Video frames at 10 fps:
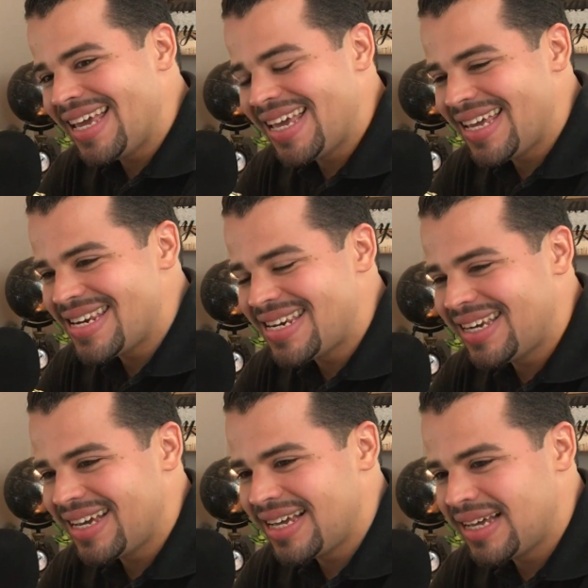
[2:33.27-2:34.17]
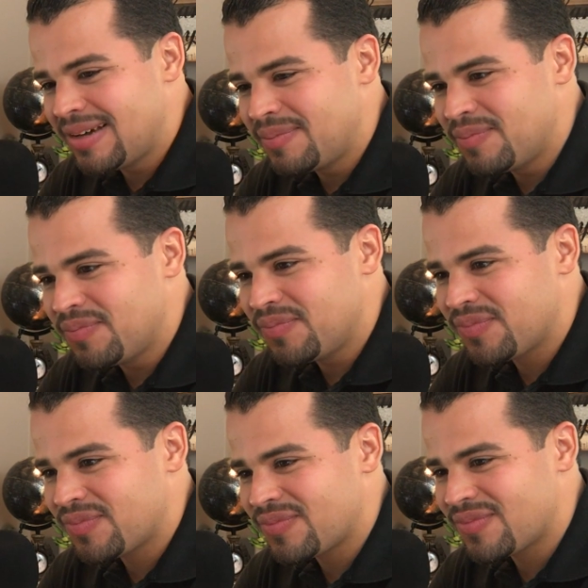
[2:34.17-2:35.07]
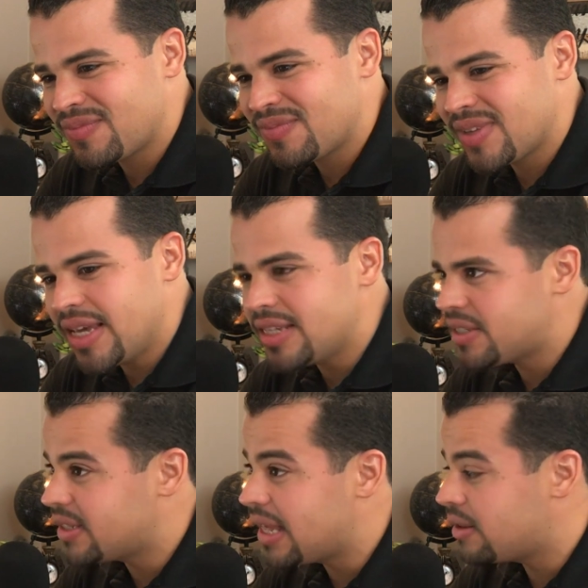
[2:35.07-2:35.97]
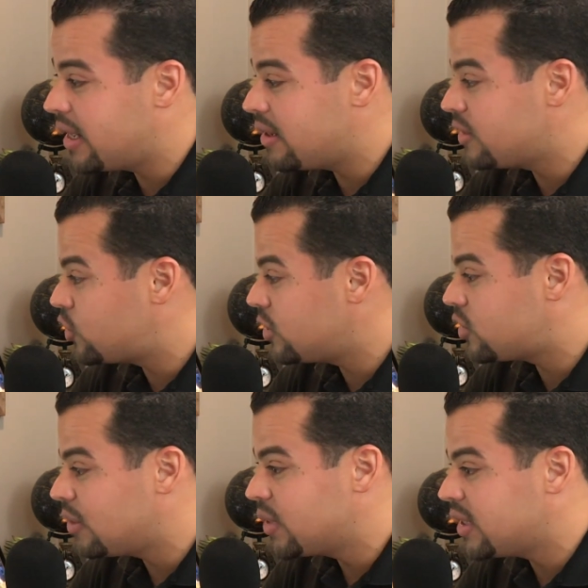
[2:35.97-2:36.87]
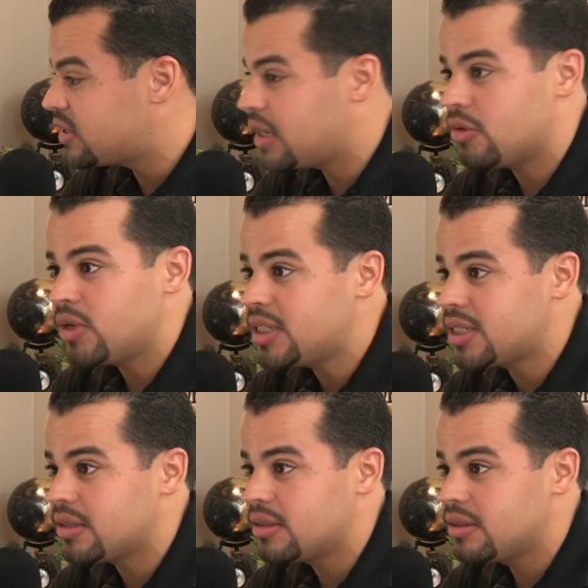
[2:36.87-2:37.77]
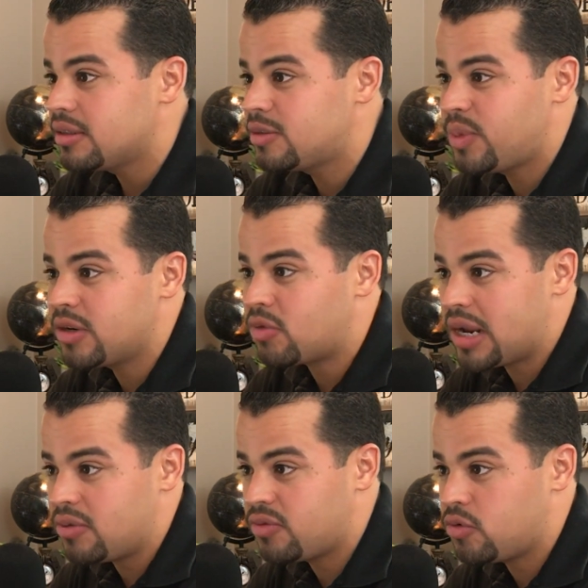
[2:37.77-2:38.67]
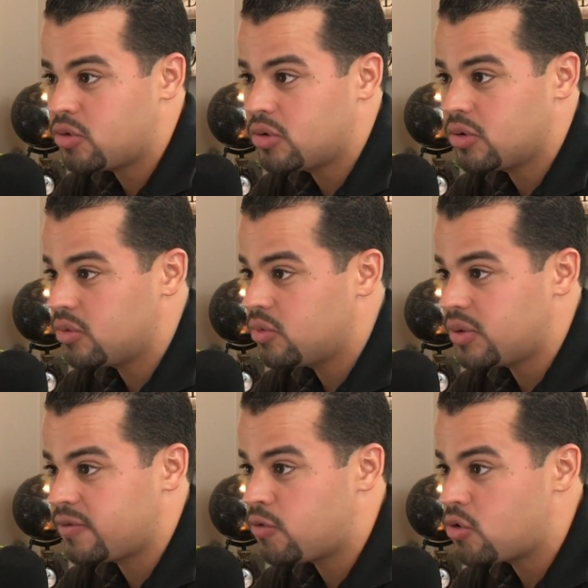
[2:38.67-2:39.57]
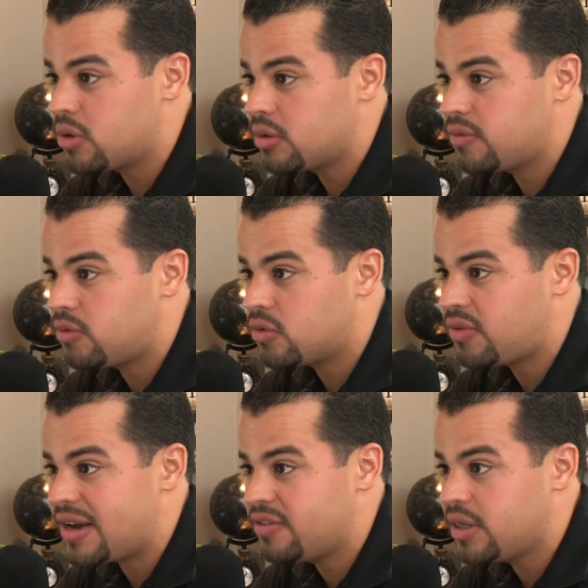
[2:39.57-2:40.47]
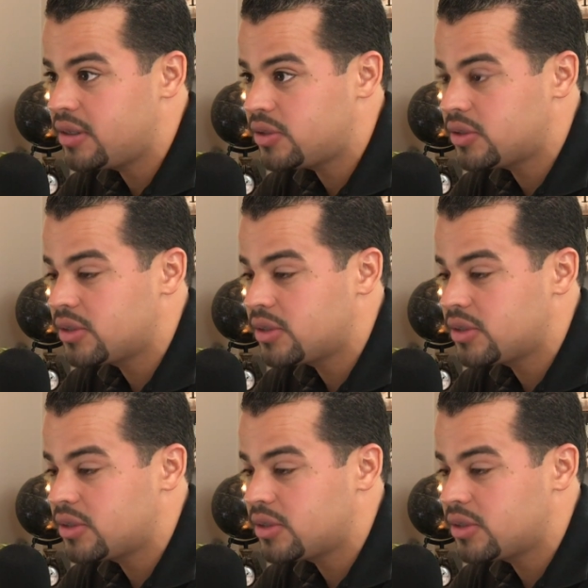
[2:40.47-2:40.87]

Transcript: Yeah. And it's something that's not recent. It's been around for what, four or 5 years?